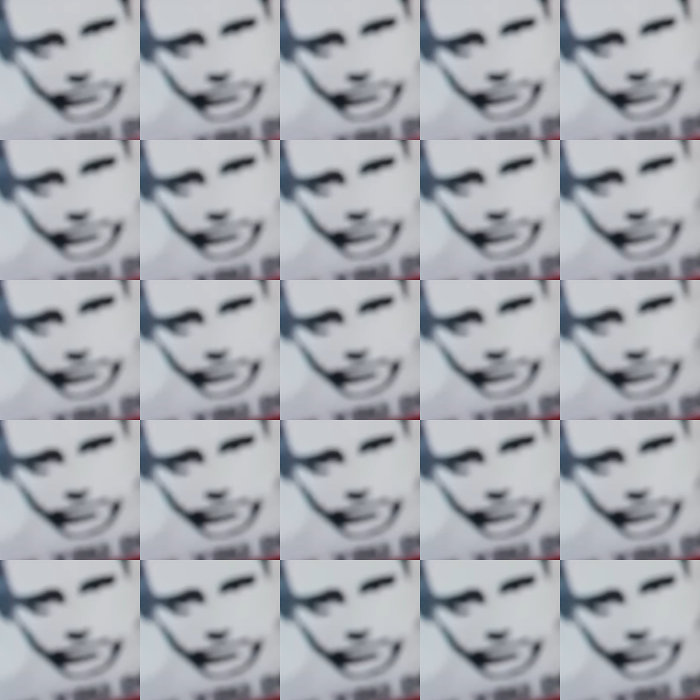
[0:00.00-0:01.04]

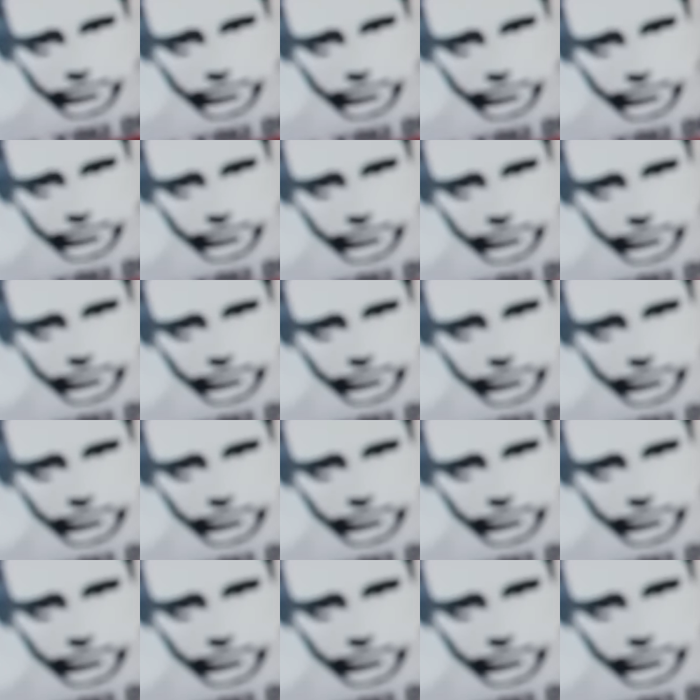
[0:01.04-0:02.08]

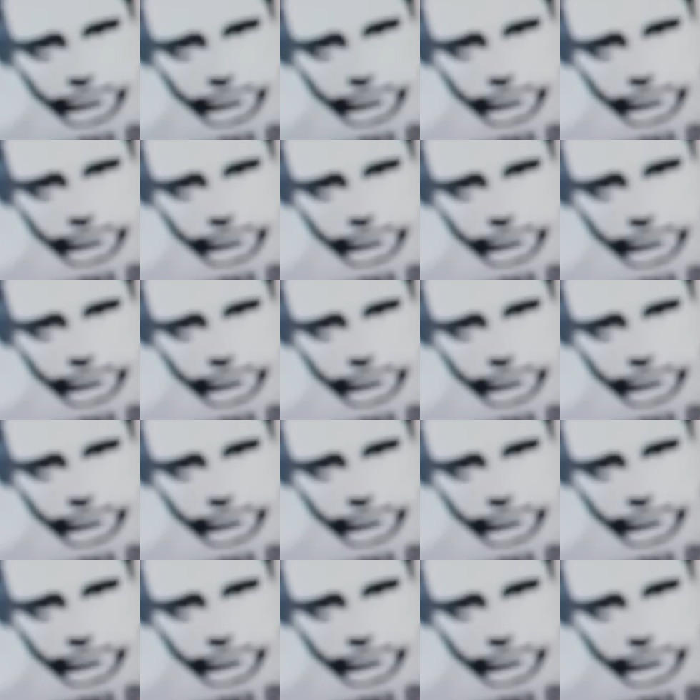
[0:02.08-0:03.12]

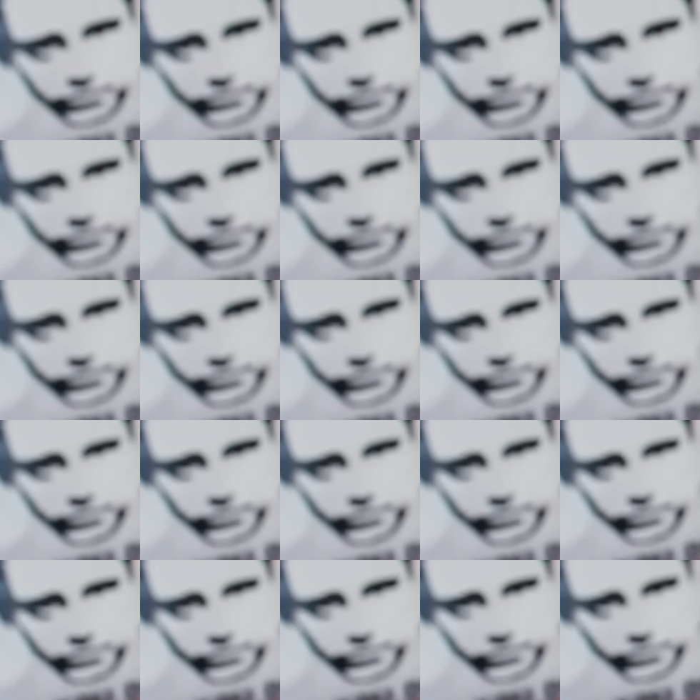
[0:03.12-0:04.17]

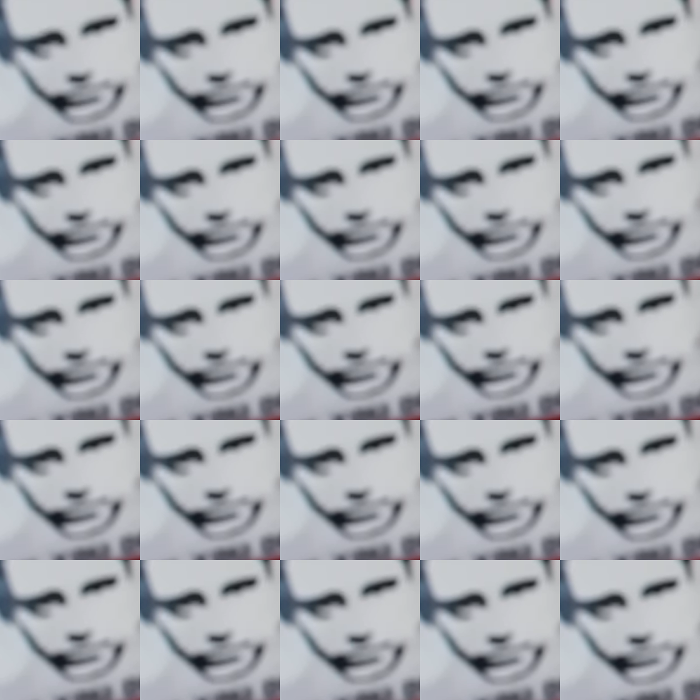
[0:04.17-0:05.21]

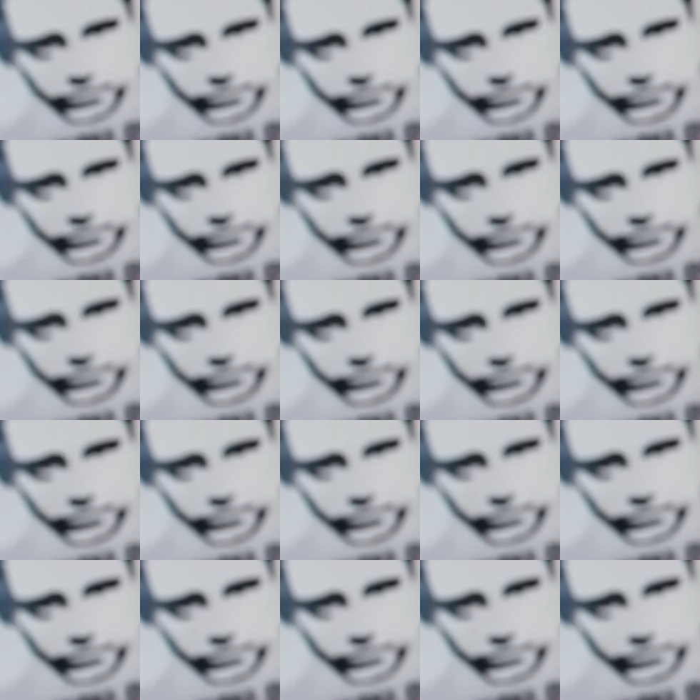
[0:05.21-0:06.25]

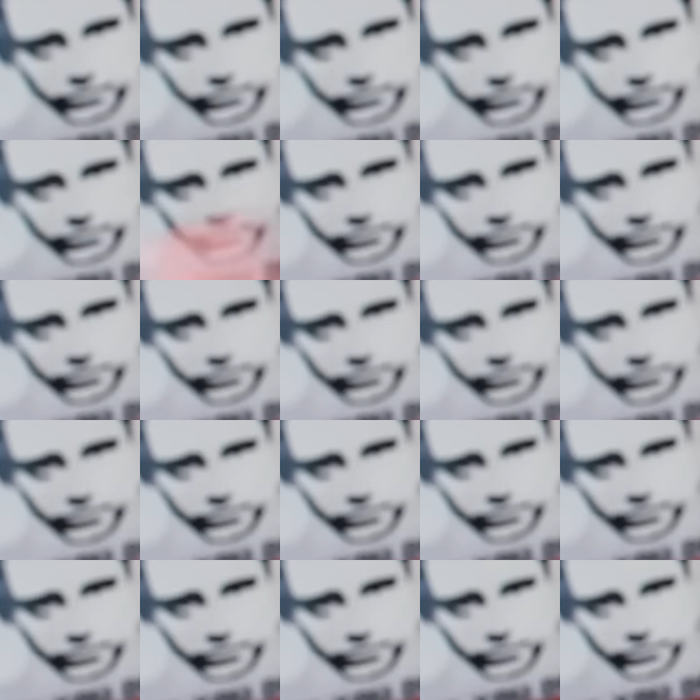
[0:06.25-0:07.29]

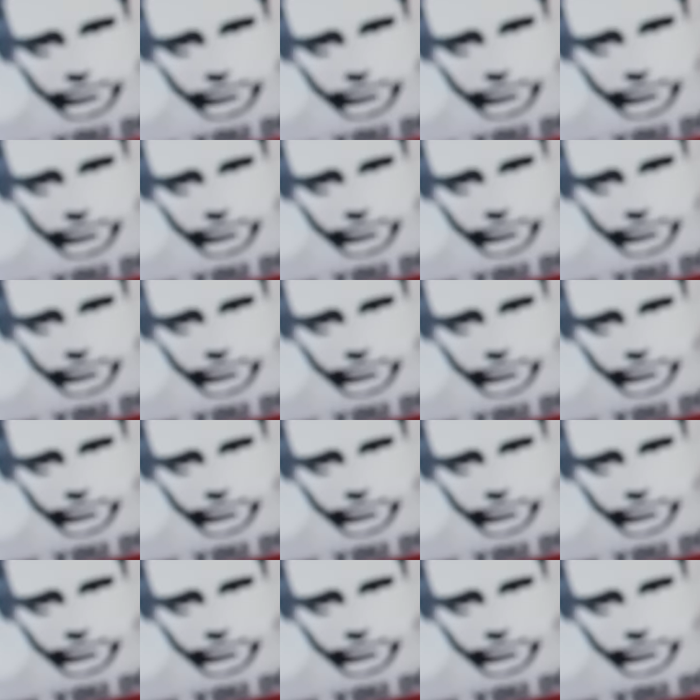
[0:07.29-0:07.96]
(silent)